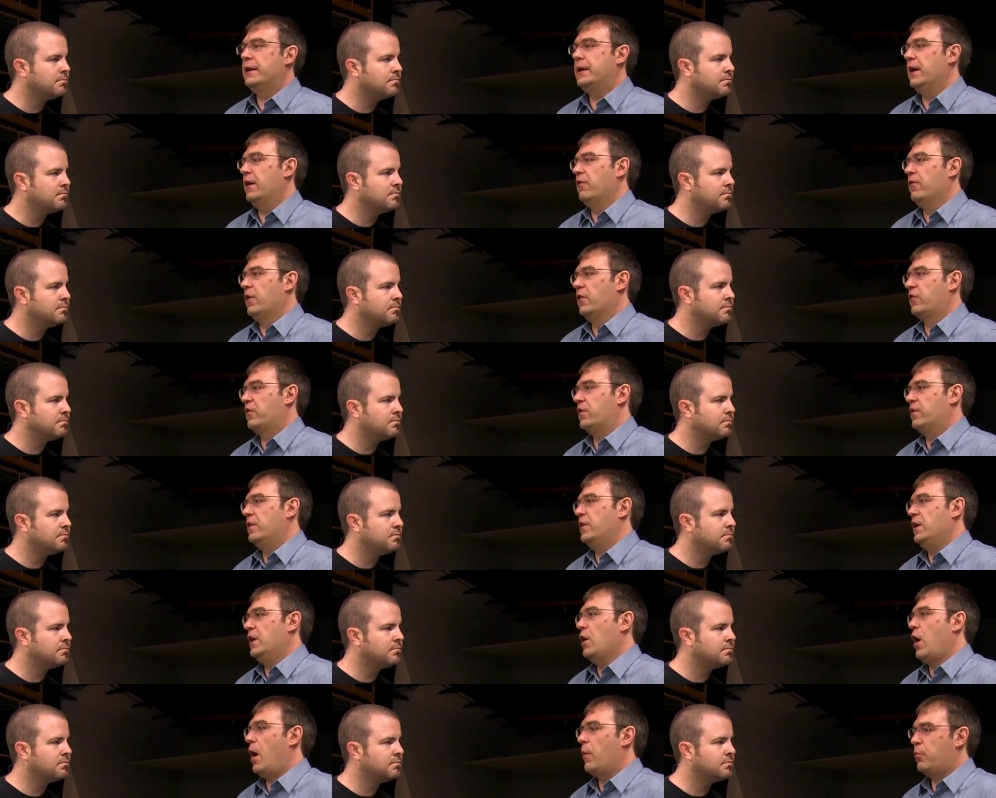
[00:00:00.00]
Speaker 1: give us
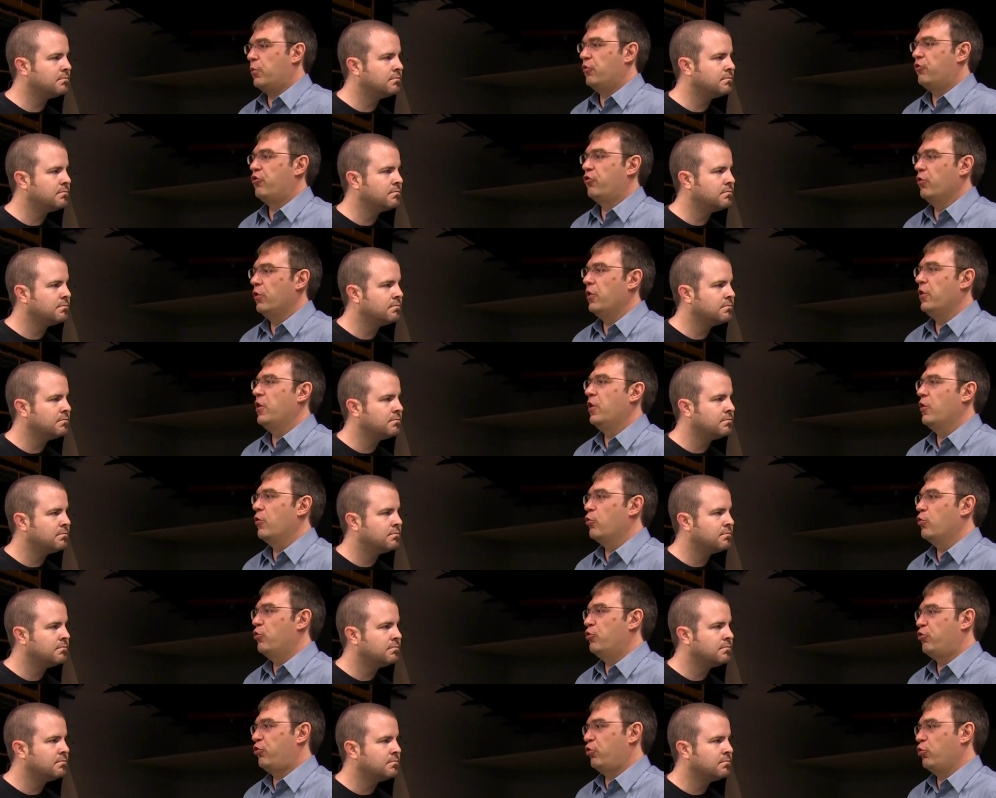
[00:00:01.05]
the opportunity
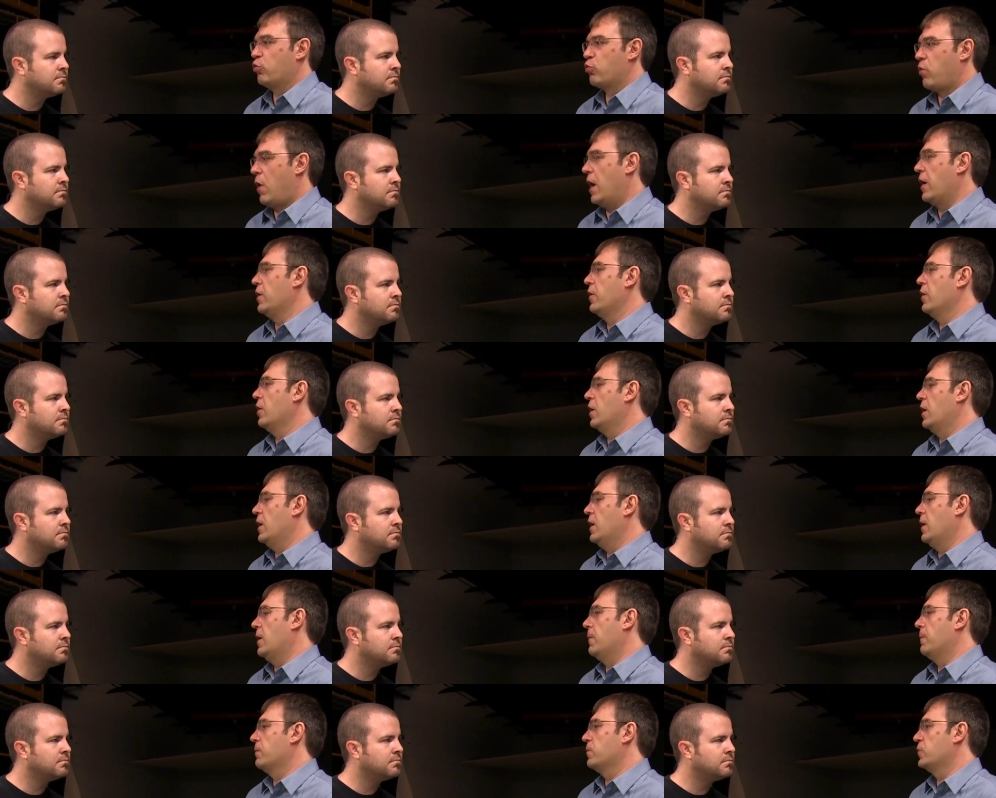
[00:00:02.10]
to run
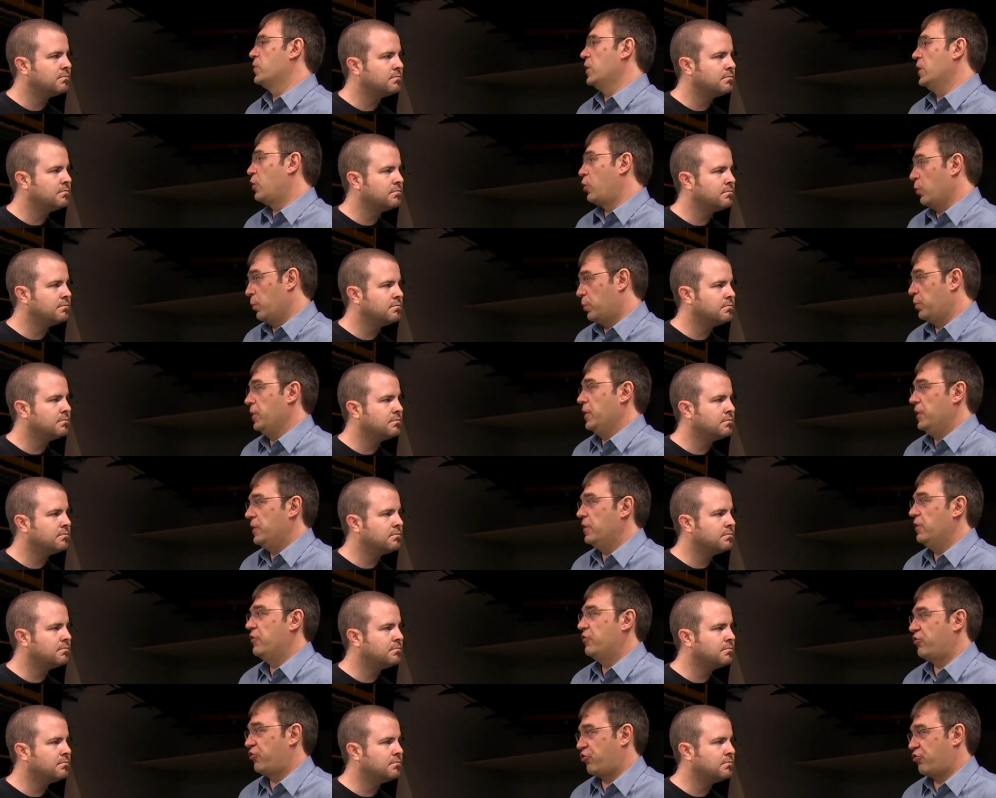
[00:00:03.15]
um, the completely
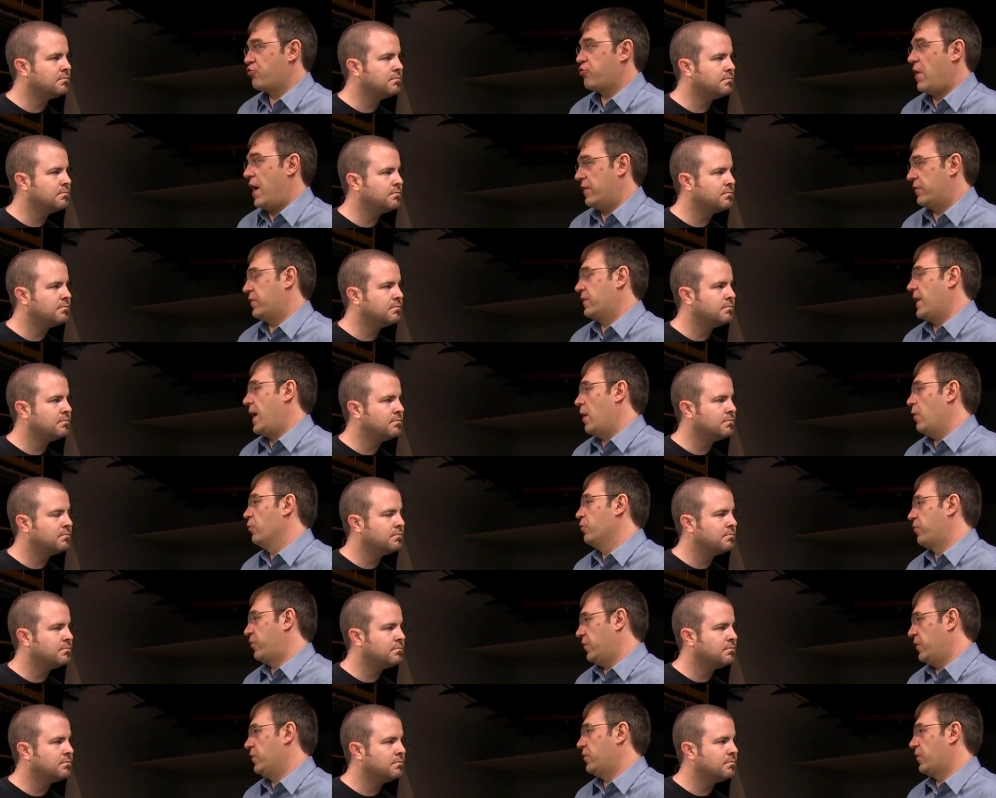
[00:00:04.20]
stressed out
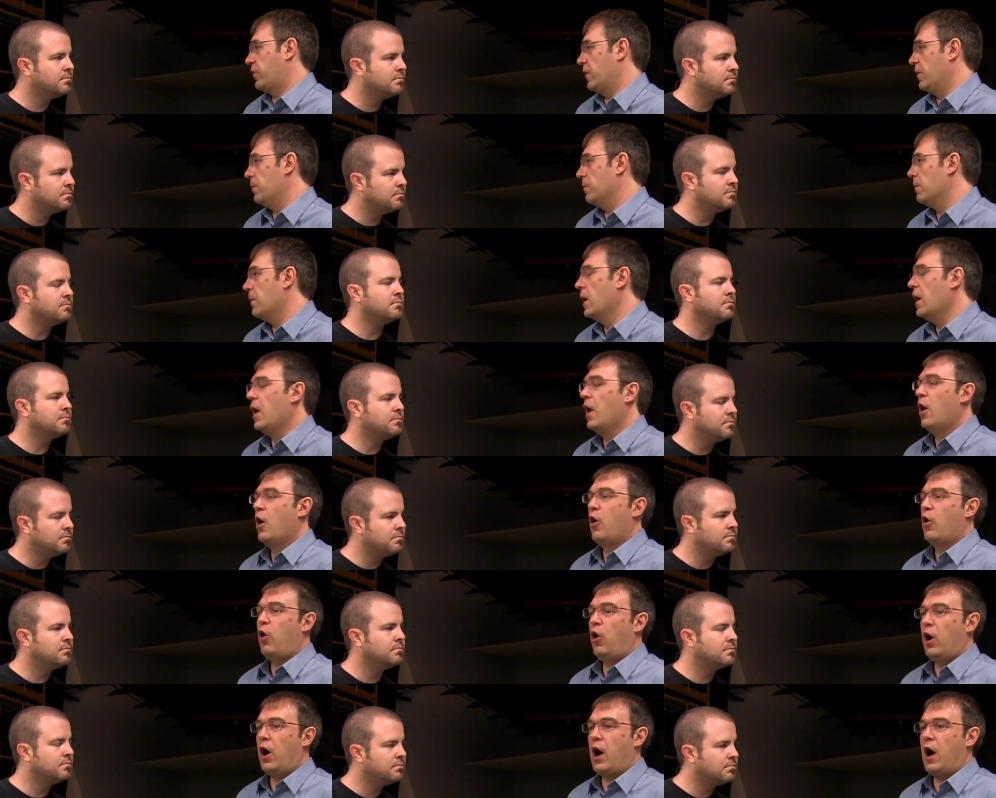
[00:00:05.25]
system mm -hmm.
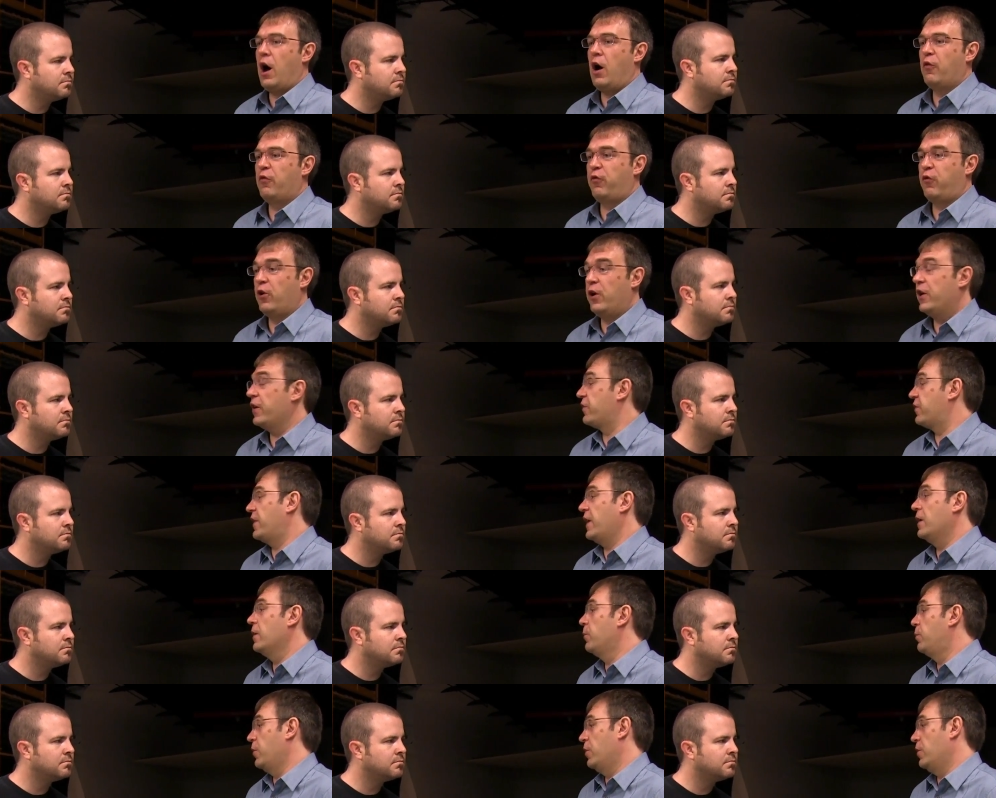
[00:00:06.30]
uh, for an extended